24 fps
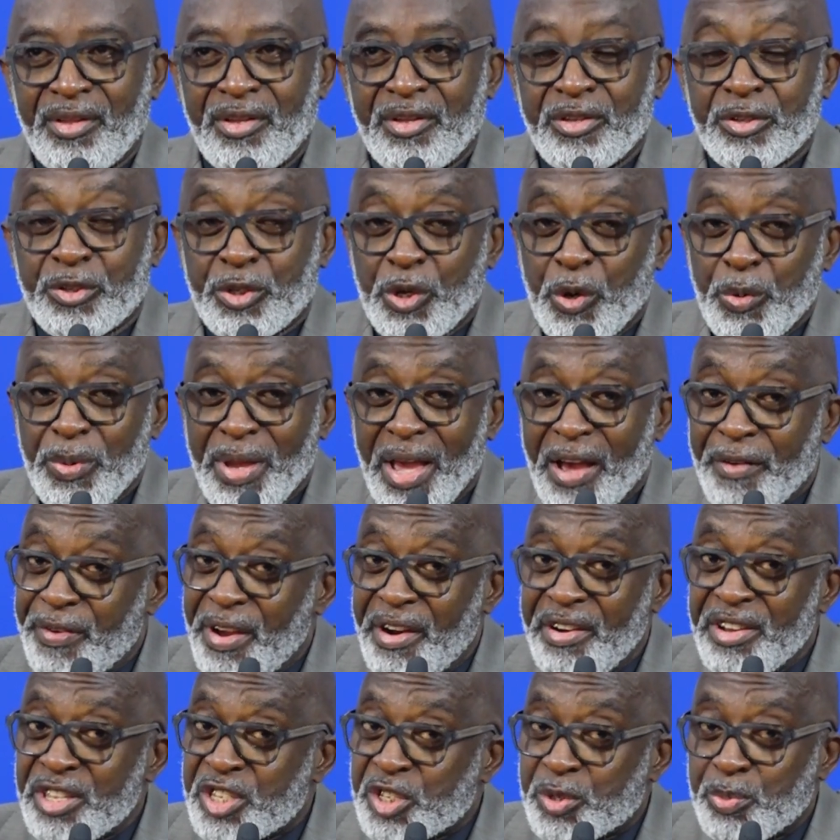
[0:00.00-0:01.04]
So we are
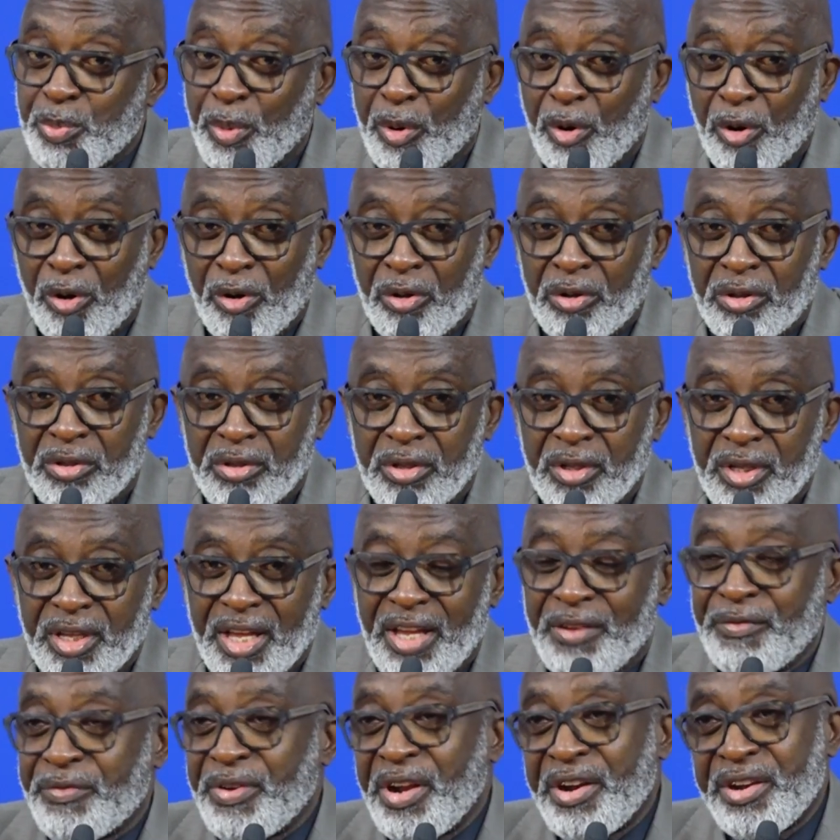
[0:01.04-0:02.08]
very small
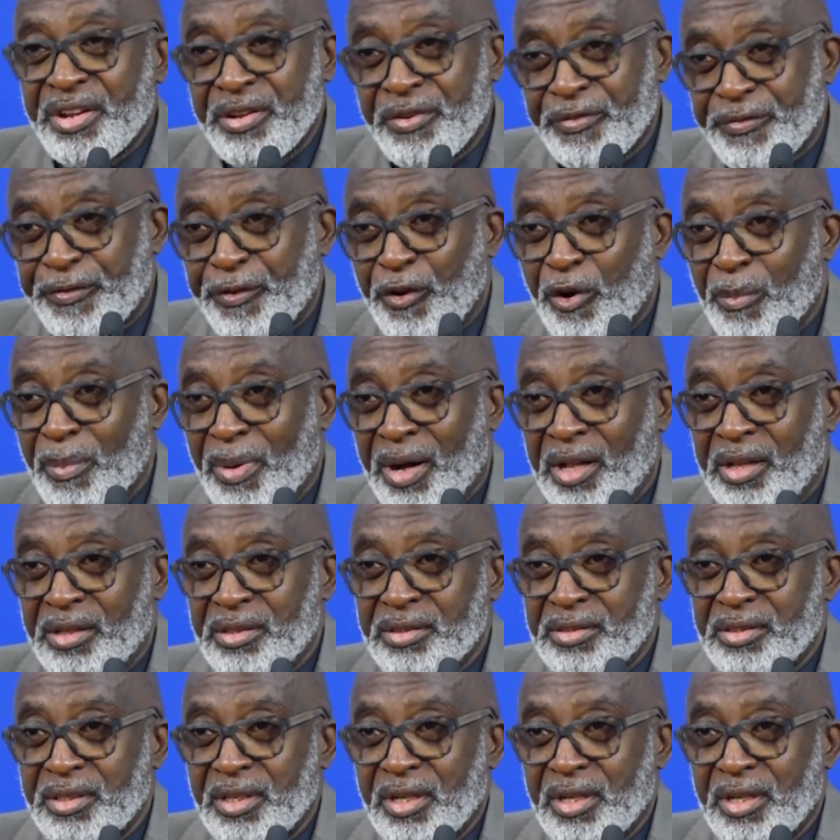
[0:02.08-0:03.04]
and very informal.